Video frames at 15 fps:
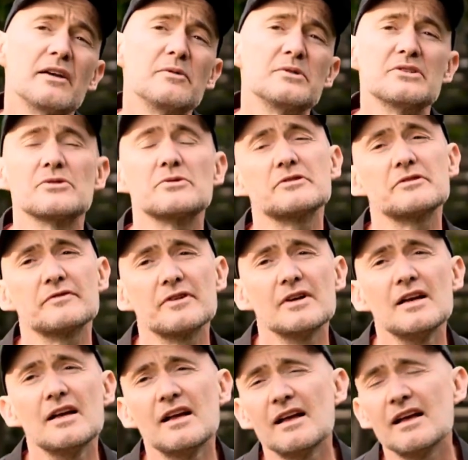It
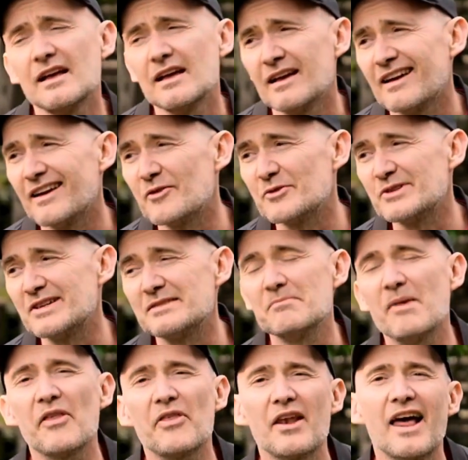was his
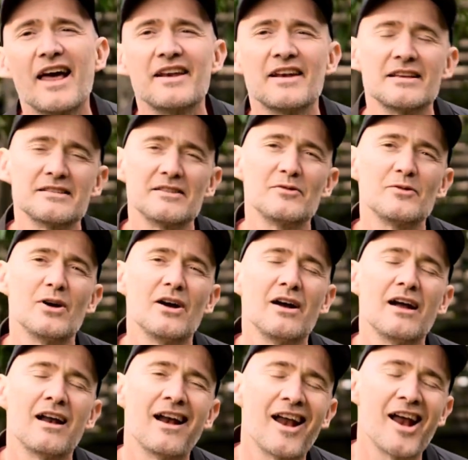motherland, as it
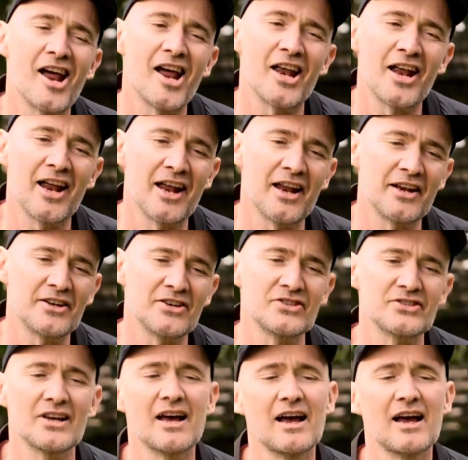were. And